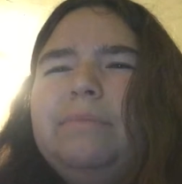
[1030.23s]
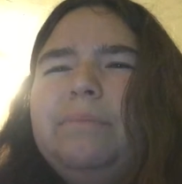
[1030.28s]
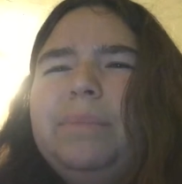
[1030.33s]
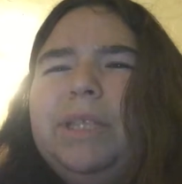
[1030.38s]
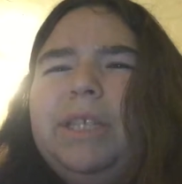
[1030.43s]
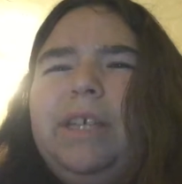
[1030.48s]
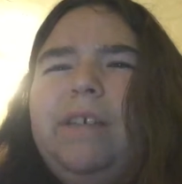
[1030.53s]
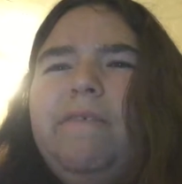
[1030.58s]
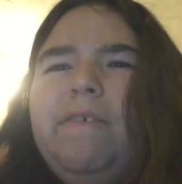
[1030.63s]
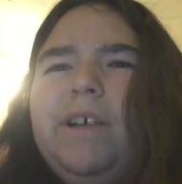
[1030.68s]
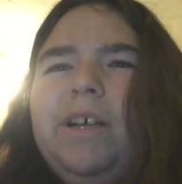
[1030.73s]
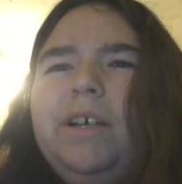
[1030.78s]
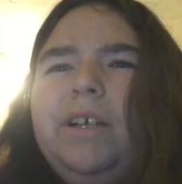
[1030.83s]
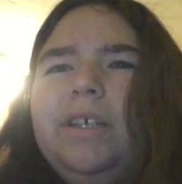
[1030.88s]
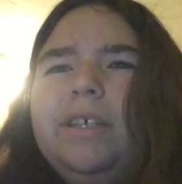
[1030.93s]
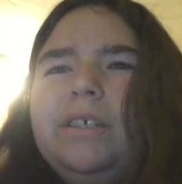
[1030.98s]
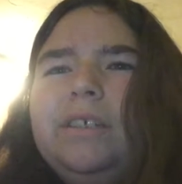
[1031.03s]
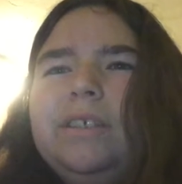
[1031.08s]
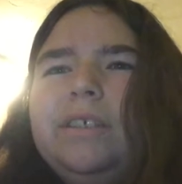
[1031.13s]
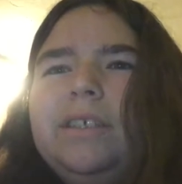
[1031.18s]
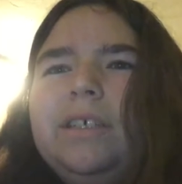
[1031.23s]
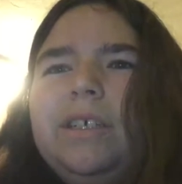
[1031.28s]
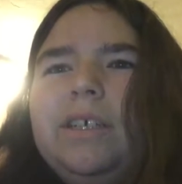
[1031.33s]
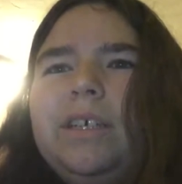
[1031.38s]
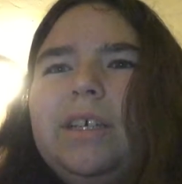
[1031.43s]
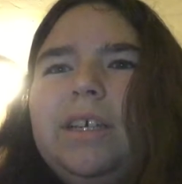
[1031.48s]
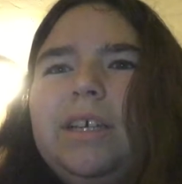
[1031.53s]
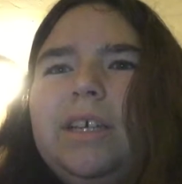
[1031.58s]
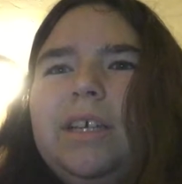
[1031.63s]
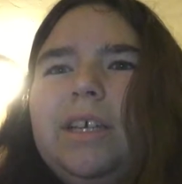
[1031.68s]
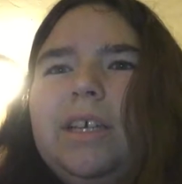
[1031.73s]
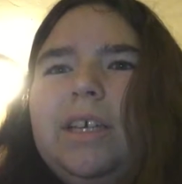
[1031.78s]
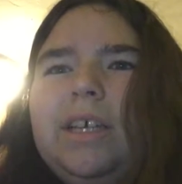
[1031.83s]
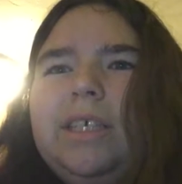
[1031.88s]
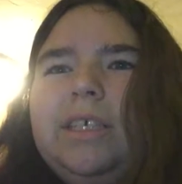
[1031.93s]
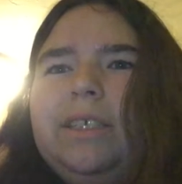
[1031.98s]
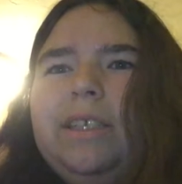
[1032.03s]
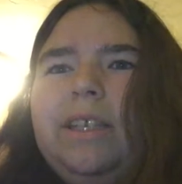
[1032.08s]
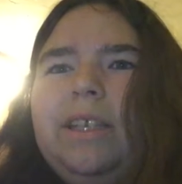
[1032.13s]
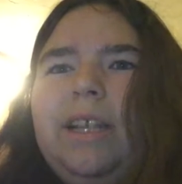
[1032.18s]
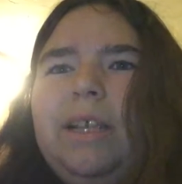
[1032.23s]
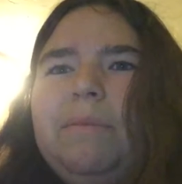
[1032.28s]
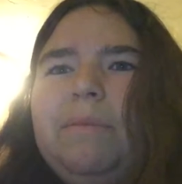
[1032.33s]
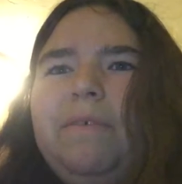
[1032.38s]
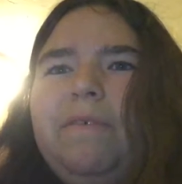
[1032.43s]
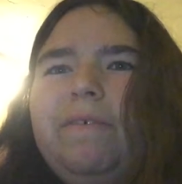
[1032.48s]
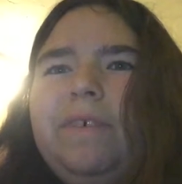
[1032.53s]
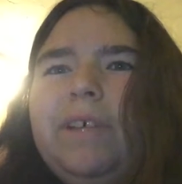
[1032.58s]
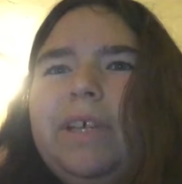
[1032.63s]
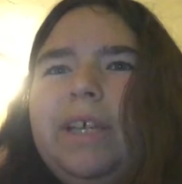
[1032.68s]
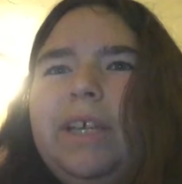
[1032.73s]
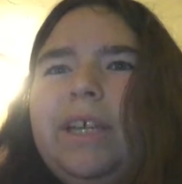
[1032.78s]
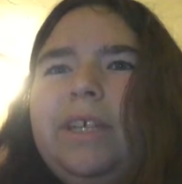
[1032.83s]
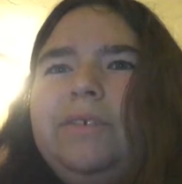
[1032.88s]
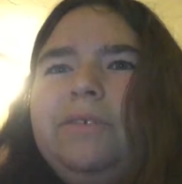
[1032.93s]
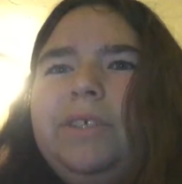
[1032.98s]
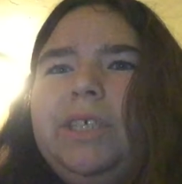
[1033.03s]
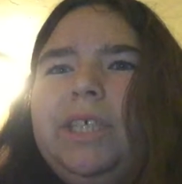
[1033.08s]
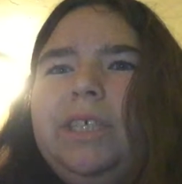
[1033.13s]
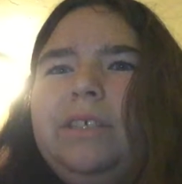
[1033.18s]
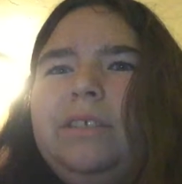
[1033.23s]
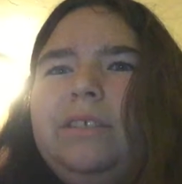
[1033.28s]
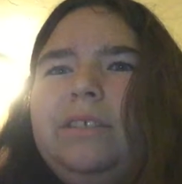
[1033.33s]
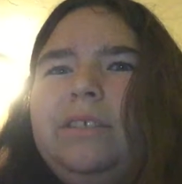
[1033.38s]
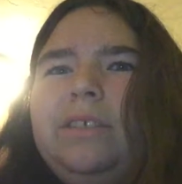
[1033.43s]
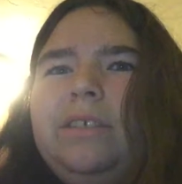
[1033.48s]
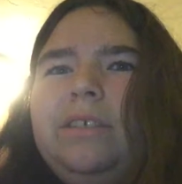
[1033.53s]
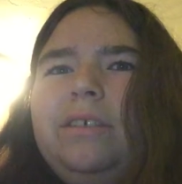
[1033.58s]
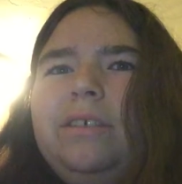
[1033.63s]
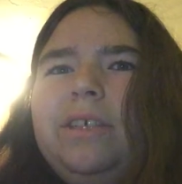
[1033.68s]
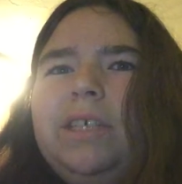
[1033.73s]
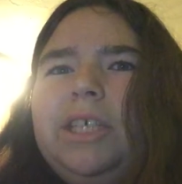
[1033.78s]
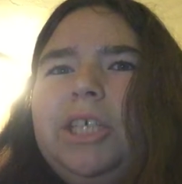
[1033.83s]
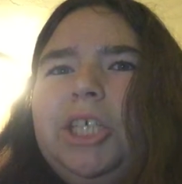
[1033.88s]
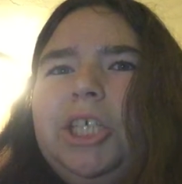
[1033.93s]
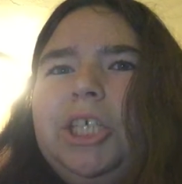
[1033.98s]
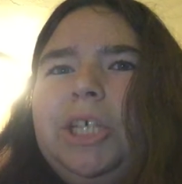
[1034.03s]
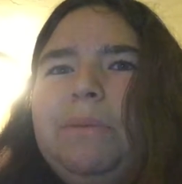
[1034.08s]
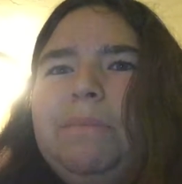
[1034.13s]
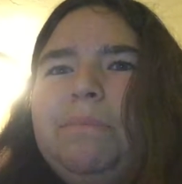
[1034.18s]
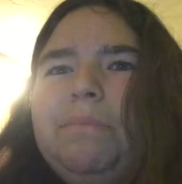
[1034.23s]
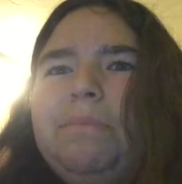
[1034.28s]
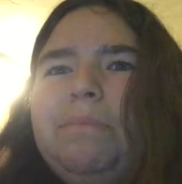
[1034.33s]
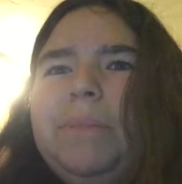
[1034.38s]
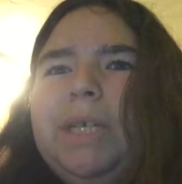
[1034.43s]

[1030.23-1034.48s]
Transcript: Believer? Is the name of Henry and Cinderella's ship,